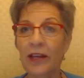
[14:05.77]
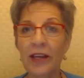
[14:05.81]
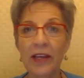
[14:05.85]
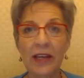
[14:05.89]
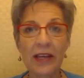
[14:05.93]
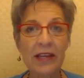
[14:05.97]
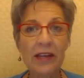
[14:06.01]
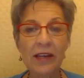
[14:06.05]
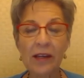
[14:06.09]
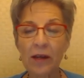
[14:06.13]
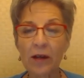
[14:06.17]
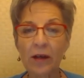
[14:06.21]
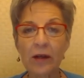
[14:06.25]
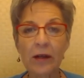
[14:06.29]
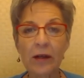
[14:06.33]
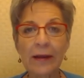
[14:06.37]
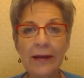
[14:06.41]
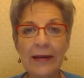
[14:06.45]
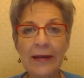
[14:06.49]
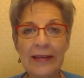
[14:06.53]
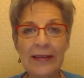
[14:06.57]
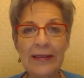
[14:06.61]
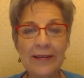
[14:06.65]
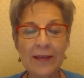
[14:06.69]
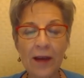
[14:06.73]
Eating a
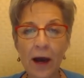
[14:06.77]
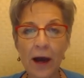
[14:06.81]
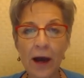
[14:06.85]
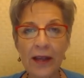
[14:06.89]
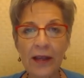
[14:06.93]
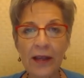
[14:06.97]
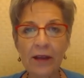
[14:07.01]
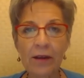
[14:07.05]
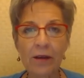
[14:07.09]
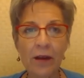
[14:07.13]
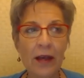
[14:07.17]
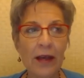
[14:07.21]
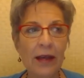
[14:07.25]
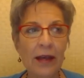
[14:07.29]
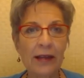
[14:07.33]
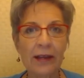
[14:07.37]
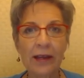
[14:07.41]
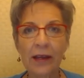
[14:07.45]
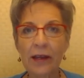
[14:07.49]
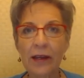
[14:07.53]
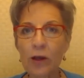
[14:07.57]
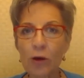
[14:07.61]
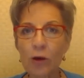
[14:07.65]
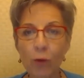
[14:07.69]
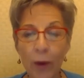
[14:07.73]
clean diet,
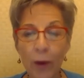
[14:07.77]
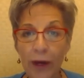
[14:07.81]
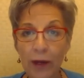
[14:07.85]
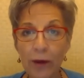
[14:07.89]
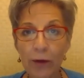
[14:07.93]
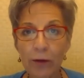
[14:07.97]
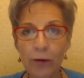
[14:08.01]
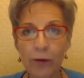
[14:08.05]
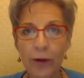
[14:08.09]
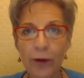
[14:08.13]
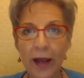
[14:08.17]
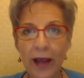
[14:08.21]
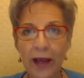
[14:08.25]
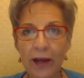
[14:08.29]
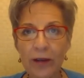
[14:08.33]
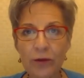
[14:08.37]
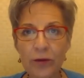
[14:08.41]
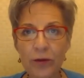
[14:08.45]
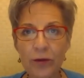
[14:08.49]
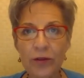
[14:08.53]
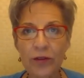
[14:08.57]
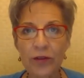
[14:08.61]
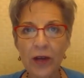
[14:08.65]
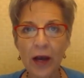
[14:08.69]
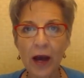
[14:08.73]
getting regular
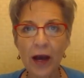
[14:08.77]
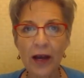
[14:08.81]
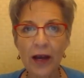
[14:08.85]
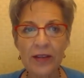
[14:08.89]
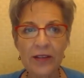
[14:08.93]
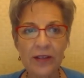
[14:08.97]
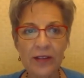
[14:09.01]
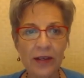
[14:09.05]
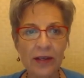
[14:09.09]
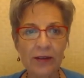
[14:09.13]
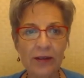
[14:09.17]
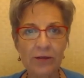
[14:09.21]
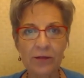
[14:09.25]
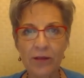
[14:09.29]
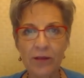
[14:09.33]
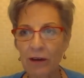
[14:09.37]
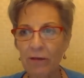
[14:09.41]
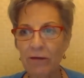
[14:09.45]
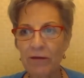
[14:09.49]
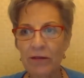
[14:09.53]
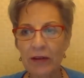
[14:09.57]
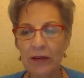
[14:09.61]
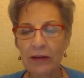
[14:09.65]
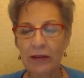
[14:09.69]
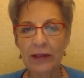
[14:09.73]
exercise, and
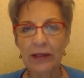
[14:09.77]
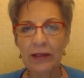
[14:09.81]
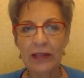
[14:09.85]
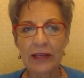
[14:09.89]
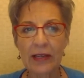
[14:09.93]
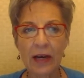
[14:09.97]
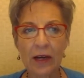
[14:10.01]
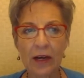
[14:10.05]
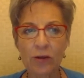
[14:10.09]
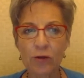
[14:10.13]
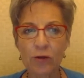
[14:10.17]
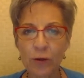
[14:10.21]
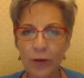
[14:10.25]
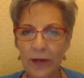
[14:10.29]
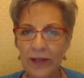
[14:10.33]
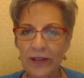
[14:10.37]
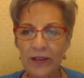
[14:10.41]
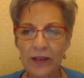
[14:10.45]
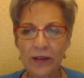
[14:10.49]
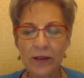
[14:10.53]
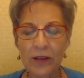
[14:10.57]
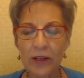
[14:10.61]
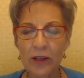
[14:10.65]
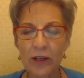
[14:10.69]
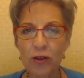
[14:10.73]
definitely
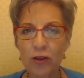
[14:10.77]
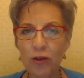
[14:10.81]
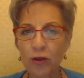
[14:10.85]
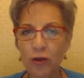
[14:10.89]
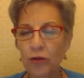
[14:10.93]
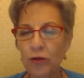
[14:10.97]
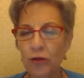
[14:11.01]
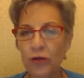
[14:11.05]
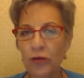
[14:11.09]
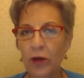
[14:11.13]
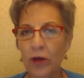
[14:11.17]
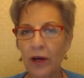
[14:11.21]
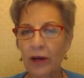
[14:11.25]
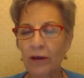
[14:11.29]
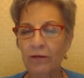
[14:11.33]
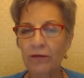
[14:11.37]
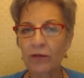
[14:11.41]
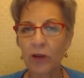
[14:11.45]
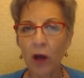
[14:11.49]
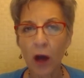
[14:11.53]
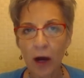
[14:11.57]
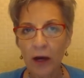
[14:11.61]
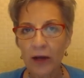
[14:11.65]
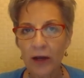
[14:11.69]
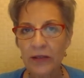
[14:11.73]
addressing the issues of
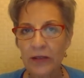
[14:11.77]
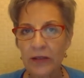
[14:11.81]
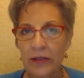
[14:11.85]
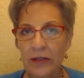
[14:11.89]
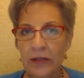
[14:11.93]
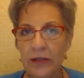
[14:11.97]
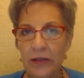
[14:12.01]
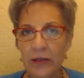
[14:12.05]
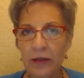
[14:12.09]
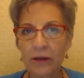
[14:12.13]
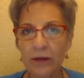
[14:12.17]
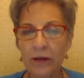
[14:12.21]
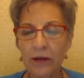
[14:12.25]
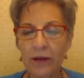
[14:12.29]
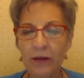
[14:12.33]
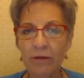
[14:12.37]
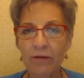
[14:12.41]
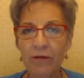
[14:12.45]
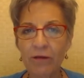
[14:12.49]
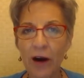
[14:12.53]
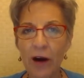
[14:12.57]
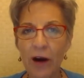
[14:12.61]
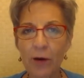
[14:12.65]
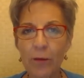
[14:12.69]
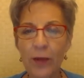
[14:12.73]
toxins in the
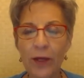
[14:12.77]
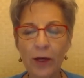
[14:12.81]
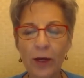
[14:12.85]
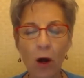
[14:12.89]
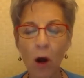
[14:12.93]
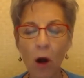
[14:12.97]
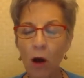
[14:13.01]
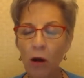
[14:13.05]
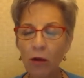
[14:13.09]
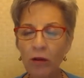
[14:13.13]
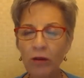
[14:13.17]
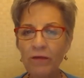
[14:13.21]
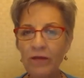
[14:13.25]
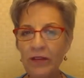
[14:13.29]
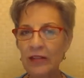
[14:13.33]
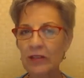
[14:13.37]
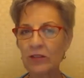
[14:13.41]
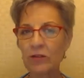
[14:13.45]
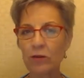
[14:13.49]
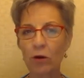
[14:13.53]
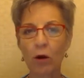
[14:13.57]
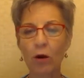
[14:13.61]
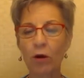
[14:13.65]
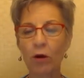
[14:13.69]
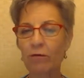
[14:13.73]
environment. All of
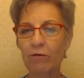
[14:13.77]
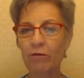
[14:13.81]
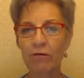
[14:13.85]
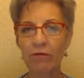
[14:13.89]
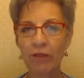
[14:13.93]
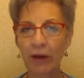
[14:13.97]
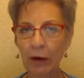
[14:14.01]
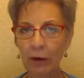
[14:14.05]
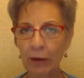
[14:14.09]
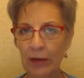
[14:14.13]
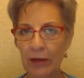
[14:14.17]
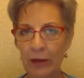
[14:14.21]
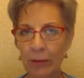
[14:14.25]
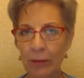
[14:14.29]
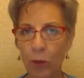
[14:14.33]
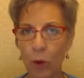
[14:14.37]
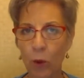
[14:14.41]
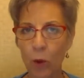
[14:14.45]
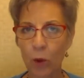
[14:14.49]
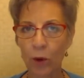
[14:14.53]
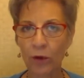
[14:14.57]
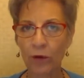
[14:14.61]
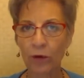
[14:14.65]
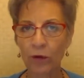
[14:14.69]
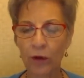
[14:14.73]
these are very
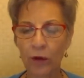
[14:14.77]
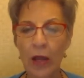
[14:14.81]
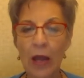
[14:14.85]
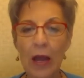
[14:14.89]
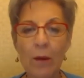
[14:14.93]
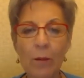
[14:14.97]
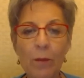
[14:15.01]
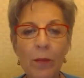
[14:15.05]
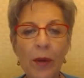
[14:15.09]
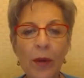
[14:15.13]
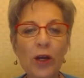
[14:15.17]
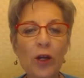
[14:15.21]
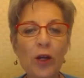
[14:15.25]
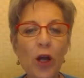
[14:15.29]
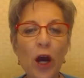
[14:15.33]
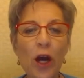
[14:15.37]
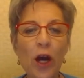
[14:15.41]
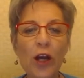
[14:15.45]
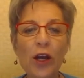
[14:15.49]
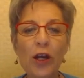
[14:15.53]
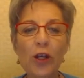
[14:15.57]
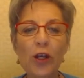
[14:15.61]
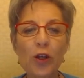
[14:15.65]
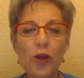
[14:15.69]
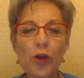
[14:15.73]
important. But
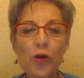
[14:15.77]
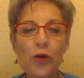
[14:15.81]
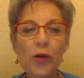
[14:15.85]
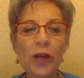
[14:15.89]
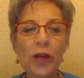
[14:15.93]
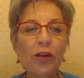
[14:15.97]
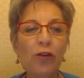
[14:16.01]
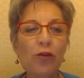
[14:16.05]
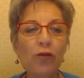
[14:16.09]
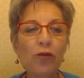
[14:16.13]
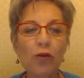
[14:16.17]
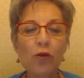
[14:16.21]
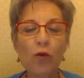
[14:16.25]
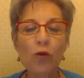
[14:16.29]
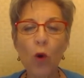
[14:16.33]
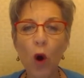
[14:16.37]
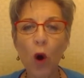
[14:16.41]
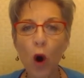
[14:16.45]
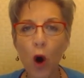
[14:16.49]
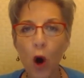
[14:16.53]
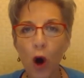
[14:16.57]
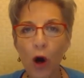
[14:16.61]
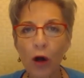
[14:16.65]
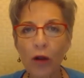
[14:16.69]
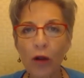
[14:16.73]
you can do
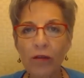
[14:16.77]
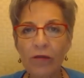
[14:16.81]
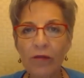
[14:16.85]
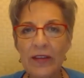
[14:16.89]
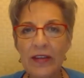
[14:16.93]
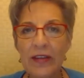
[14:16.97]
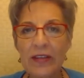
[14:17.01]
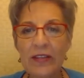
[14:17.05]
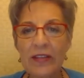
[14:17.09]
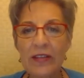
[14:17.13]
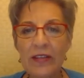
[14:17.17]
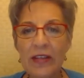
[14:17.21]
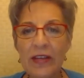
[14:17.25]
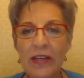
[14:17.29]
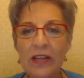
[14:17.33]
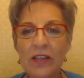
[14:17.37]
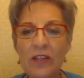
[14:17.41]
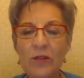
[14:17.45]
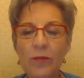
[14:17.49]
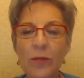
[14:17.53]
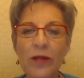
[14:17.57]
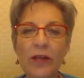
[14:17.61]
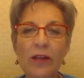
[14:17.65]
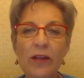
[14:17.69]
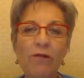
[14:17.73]
all of these
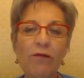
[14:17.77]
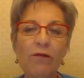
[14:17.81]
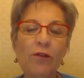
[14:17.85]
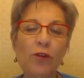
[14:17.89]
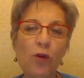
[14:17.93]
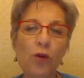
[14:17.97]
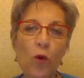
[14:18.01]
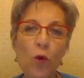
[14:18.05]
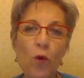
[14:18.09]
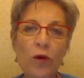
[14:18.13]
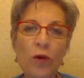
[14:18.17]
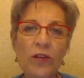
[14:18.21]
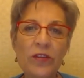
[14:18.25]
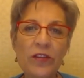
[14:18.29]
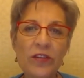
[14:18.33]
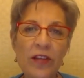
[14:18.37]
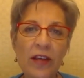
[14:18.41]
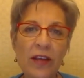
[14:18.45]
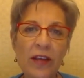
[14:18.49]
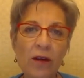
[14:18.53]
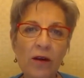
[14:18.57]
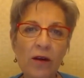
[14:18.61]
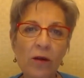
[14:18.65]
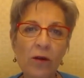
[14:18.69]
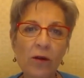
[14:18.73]
things, but if your
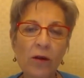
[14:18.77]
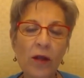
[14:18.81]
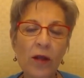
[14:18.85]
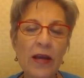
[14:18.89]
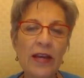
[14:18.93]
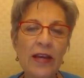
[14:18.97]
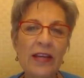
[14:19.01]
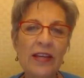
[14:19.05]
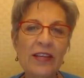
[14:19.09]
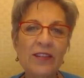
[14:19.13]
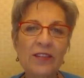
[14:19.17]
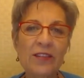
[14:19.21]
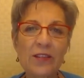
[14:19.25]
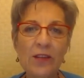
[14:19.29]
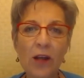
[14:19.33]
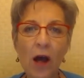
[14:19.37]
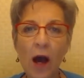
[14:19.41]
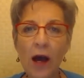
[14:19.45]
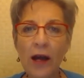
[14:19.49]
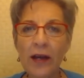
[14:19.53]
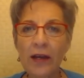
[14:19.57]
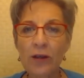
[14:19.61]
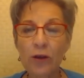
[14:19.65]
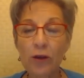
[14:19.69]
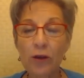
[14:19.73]
cells
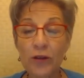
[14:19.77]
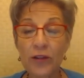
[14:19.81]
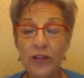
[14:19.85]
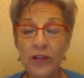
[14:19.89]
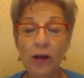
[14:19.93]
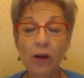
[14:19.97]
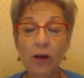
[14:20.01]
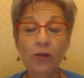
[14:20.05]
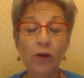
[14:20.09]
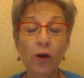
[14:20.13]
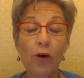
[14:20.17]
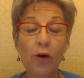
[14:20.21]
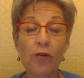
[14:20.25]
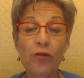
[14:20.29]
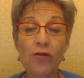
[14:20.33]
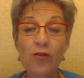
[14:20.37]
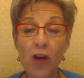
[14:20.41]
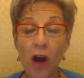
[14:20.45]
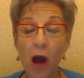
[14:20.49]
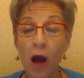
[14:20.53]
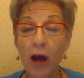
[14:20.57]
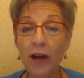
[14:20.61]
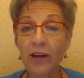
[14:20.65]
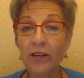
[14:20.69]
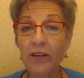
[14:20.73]
are
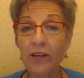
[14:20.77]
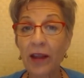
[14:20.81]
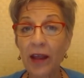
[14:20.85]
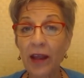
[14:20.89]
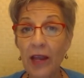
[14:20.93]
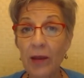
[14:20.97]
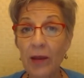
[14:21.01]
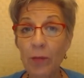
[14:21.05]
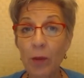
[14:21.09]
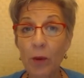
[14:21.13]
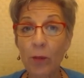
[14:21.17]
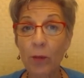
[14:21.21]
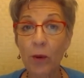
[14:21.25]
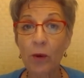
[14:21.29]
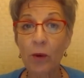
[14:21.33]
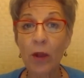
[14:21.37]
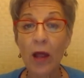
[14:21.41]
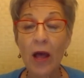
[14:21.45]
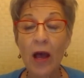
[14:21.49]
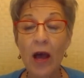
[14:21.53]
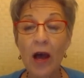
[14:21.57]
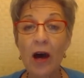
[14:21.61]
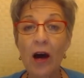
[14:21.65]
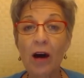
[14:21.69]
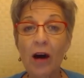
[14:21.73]
not capable
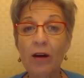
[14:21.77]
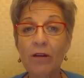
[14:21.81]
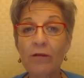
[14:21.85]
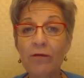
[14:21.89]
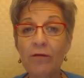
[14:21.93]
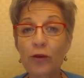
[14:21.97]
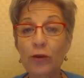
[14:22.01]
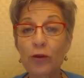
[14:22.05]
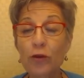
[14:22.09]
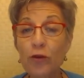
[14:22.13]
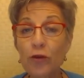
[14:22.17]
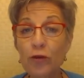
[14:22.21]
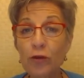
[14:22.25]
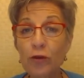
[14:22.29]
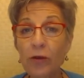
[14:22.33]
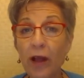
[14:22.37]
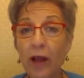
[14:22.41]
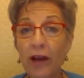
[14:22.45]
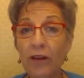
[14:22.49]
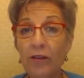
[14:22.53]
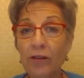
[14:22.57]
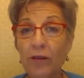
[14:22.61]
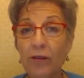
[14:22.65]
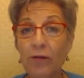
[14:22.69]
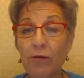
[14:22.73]
of
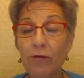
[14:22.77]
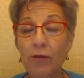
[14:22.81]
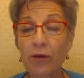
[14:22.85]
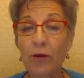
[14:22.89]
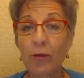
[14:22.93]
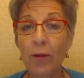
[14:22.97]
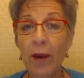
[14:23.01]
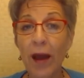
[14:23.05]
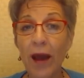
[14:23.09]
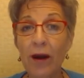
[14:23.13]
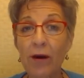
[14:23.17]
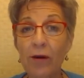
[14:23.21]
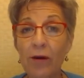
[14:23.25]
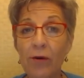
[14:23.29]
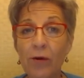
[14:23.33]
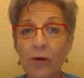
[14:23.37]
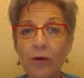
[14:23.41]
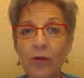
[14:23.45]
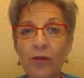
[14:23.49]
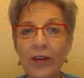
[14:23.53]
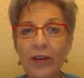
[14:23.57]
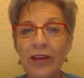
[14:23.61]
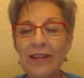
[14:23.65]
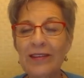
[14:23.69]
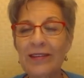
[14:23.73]
neutralizing free
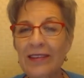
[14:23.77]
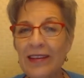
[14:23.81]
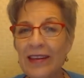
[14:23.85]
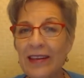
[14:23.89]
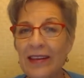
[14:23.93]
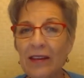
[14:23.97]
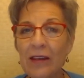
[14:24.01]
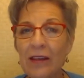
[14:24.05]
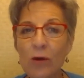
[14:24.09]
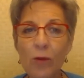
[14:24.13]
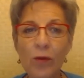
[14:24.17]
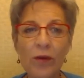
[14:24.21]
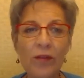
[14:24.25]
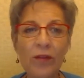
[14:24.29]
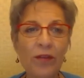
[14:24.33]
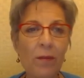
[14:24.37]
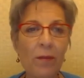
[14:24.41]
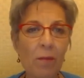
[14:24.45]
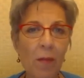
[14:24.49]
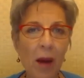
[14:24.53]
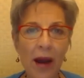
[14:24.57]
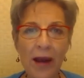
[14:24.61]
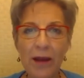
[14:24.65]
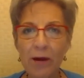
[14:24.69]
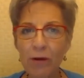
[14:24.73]
radicals and dealing with the
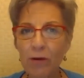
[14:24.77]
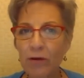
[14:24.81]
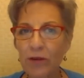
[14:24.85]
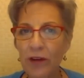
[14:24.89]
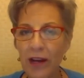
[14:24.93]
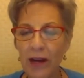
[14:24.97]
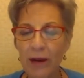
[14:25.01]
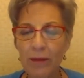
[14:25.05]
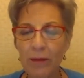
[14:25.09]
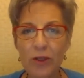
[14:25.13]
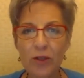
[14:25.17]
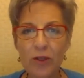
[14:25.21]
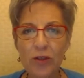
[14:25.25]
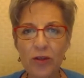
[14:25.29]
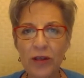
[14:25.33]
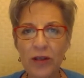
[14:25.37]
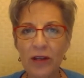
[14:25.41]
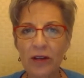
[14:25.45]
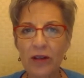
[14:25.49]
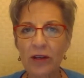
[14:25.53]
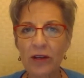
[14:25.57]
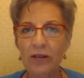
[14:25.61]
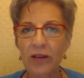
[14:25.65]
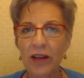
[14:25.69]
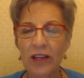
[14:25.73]
minor damage
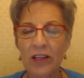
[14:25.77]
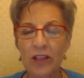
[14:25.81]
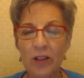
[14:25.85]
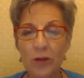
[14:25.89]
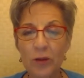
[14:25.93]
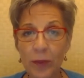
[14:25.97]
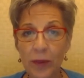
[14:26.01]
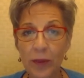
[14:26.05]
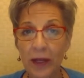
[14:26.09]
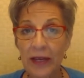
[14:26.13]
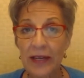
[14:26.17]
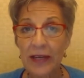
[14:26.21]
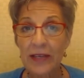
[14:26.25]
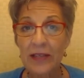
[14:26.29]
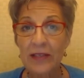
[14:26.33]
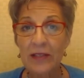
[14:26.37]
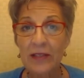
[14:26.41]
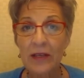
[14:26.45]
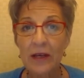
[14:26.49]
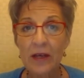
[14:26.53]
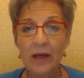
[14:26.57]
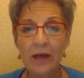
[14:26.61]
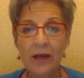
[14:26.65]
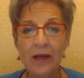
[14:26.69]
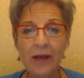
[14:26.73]
that takes place,
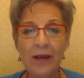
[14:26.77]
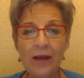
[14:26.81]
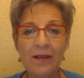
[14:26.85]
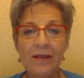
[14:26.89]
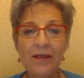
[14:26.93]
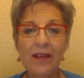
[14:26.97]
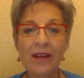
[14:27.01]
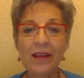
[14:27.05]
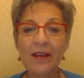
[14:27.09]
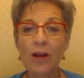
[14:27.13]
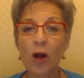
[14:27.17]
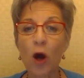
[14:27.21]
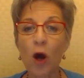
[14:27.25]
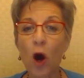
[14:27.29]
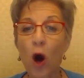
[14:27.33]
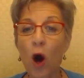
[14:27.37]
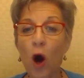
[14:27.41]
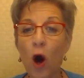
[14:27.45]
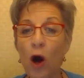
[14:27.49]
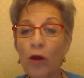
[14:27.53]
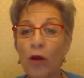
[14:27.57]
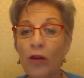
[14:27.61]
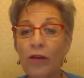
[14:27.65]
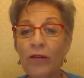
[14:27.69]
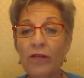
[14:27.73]
then
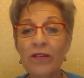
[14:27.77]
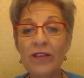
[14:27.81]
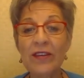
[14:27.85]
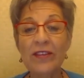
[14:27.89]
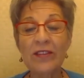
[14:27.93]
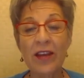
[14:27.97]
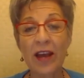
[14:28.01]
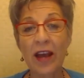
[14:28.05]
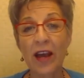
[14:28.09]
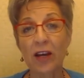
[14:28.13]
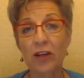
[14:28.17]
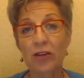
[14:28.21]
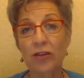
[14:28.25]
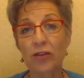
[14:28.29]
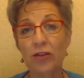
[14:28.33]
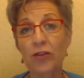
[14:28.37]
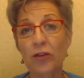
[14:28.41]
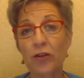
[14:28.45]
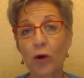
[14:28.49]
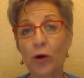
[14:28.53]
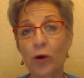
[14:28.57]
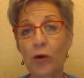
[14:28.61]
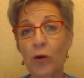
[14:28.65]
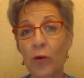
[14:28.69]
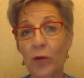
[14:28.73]
all of these actions
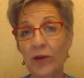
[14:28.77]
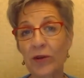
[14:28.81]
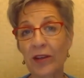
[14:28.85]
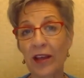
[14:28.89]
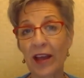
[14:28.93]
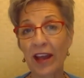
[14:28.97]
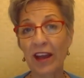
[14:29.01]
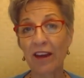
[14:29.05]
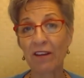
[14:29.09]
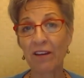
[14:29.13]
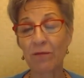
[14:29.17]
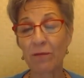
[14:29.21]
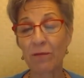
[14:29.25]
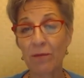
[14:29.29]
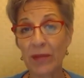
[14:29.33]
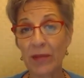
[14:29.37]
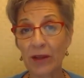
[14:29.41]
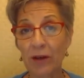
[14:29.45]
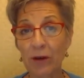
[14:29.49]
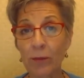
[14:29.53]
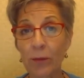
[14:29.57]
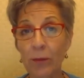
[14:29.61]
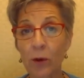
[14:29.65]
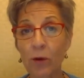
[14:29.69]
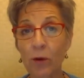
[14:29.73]
are going to have
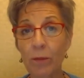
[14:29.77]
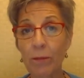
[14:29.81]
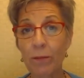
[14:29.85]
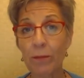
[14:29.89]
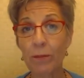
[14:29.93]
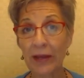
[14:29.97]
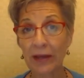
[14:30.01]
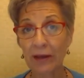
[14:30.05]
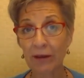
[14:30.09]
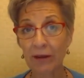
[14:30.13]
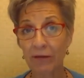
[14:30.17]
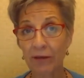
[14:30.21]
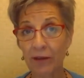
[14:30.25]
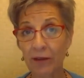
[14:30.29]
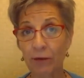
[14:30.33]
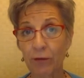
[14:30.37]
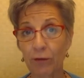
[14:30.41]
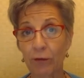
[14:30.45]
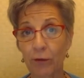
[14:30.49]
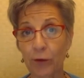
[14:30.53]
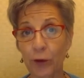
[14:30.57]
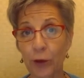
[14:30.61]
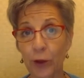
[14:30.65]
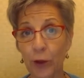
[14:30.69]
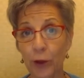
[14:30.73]
minimal benefit
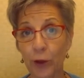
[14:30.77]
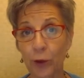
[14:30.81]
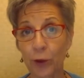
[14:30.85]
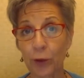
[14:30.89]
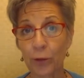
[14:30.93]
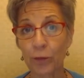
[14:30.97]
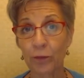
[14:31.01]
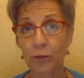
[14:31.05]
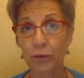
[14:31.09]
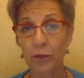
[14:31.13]
for you.